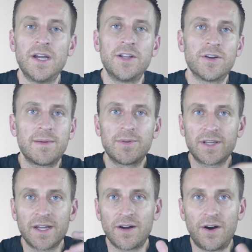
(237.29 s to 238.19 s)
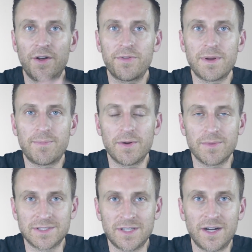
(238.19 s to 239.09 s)
you're able to get all 3
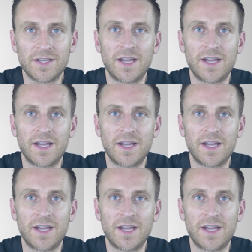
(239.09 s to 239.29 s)
appointments done.